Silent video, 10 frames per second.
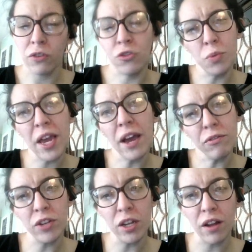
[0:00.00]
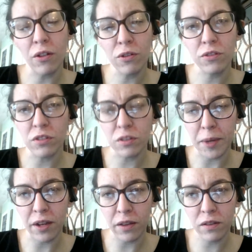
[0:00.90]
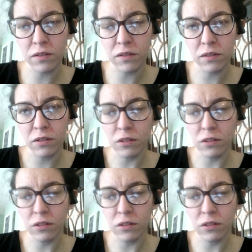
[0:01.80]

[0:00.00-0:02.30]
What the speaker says: do we have $10 to spend on this?